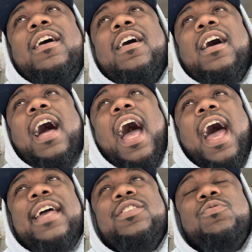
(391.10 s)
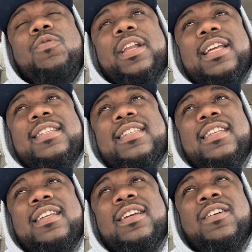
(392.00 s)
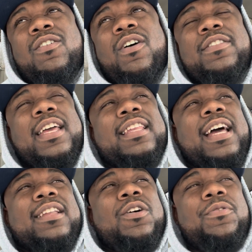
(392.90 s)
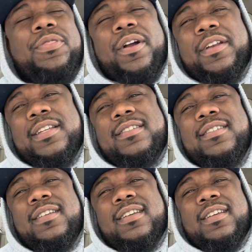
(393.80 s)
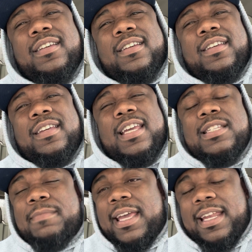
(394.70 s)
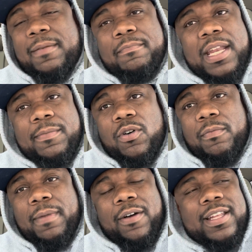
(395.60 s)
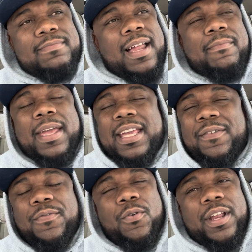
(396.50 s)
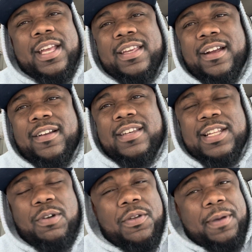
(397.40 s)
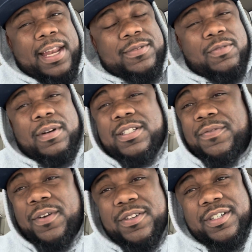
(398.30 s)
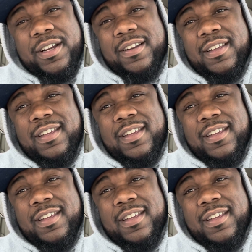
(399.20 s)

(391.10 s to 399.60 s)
high 20s or I think like low 30s. He's making a minimal amount. He's not making 40 a year. That's why we paid him so much the first year.